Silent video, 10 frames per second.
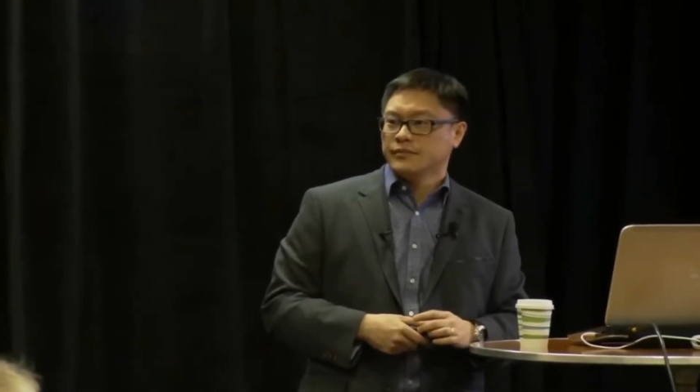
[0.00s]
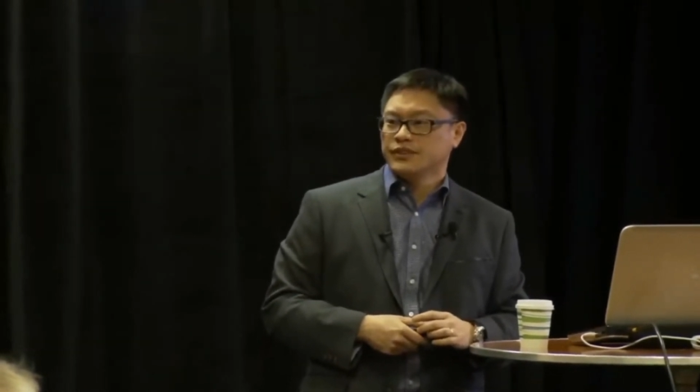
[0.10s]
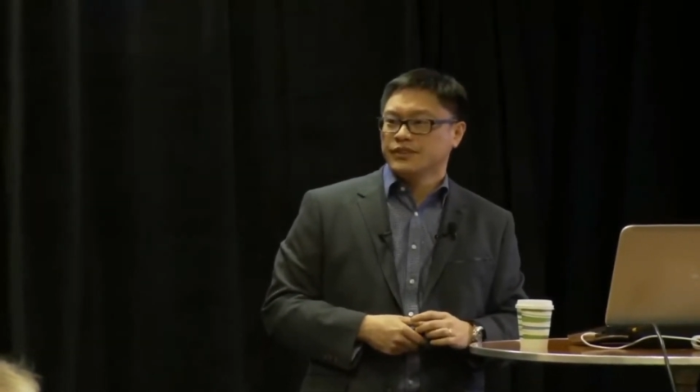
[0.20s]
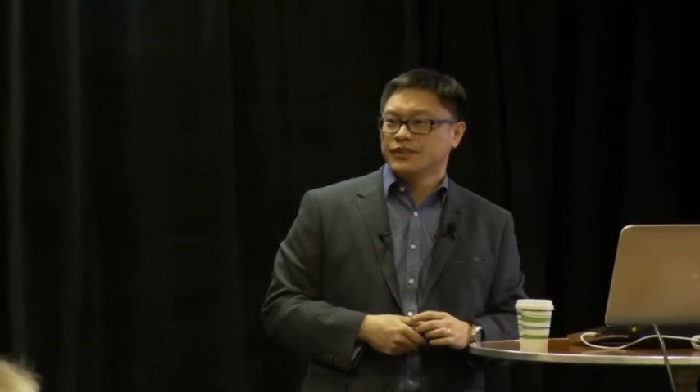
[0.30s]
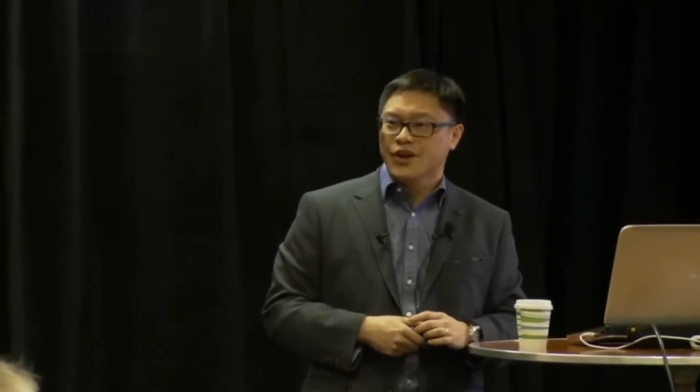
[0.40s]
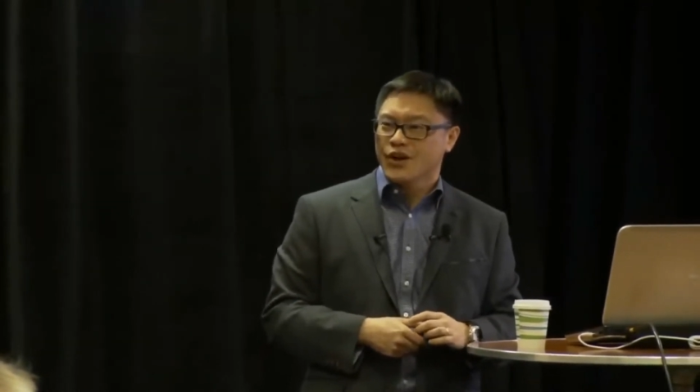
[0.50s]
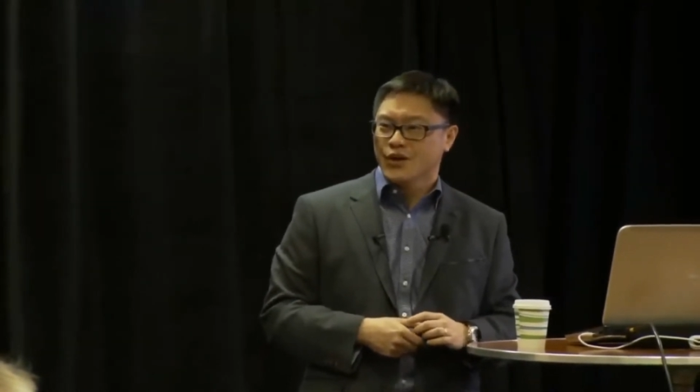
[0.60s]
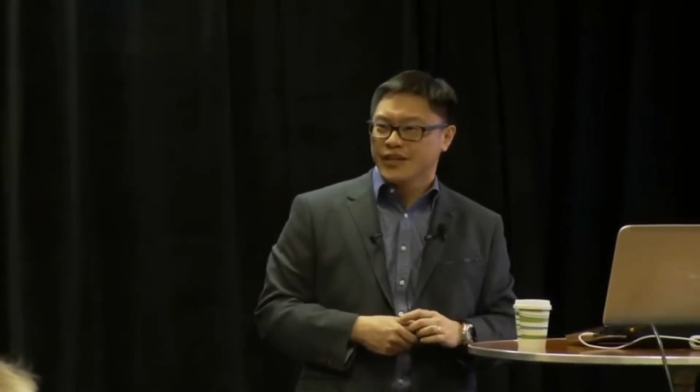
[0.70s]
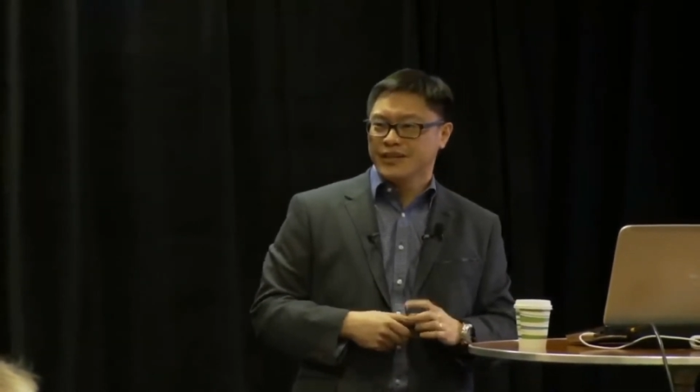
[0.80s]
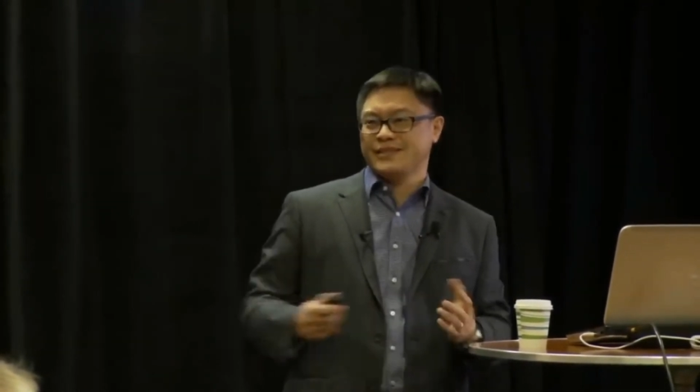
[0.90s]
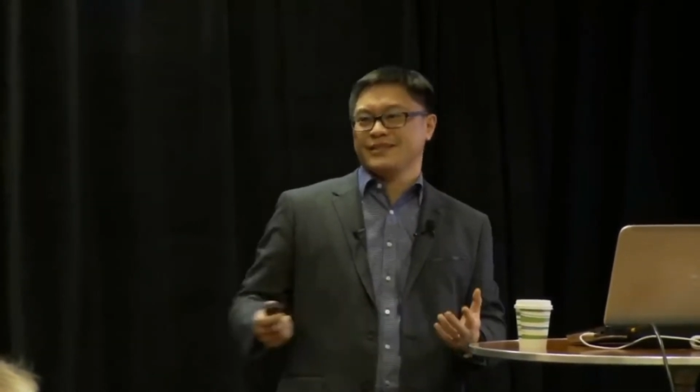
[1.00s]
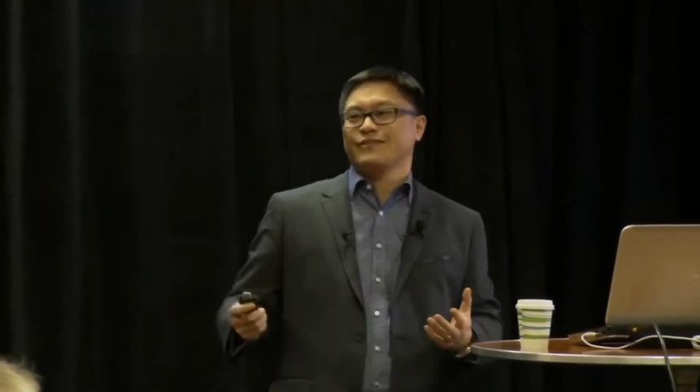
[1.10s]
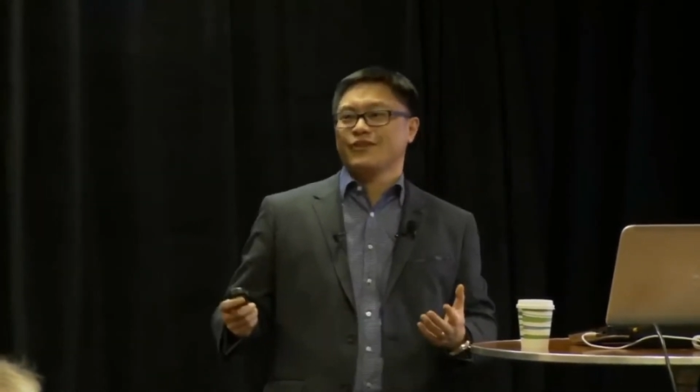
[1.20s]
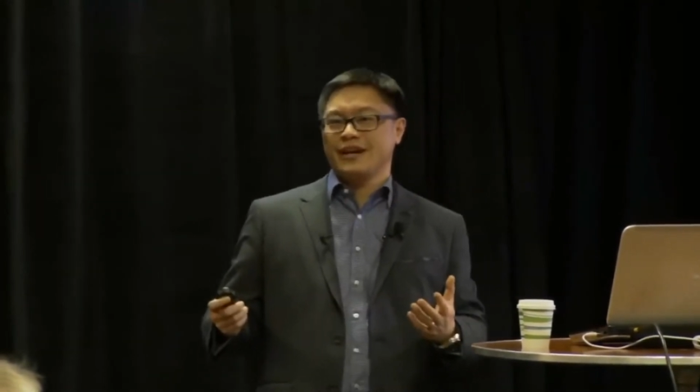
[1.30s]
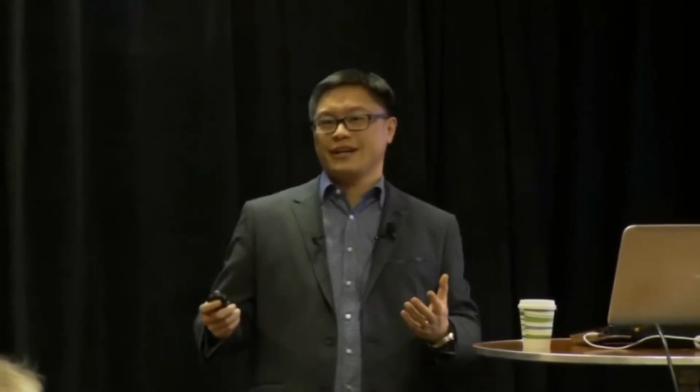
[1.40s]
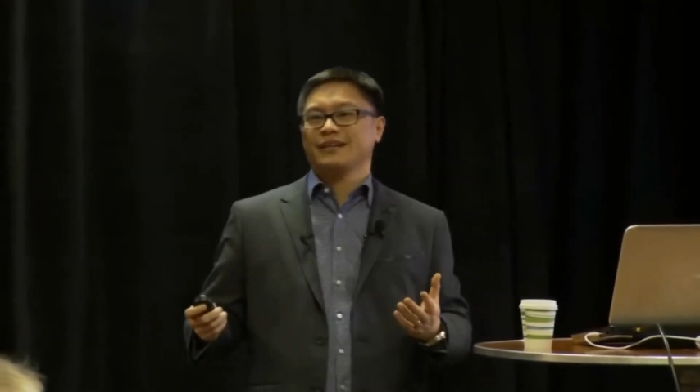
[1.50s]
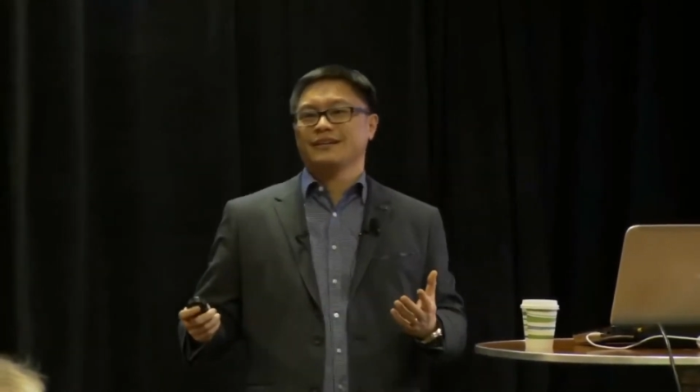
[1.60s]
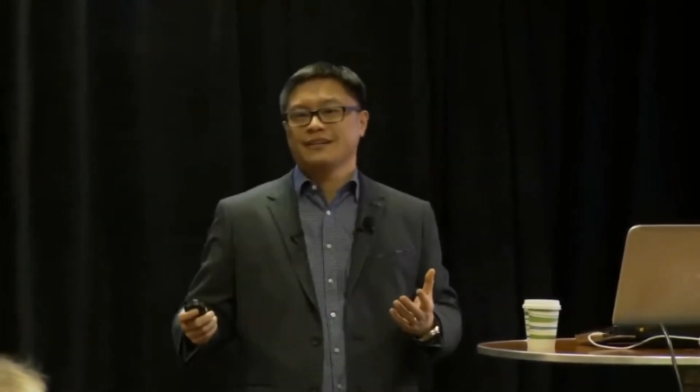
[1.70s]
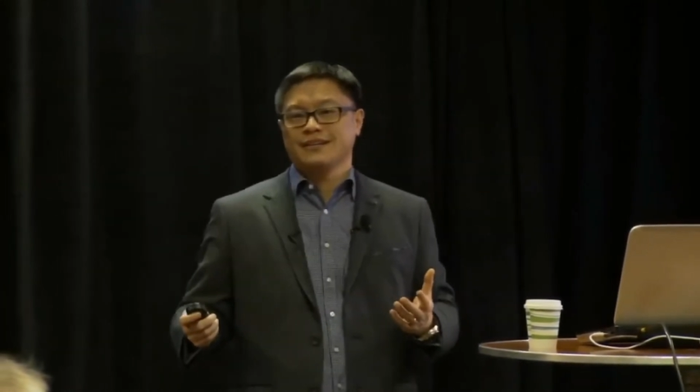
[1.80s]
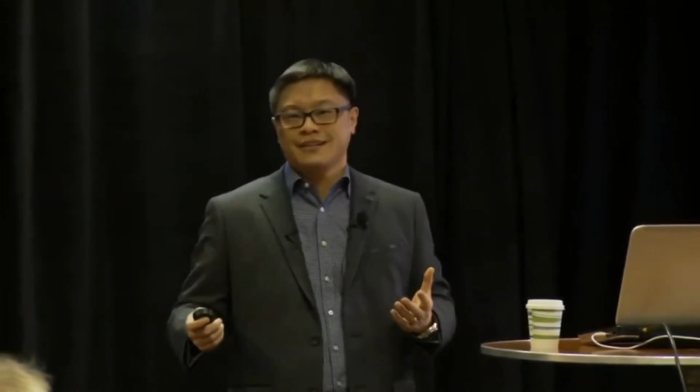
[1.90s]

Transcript: So easy, right?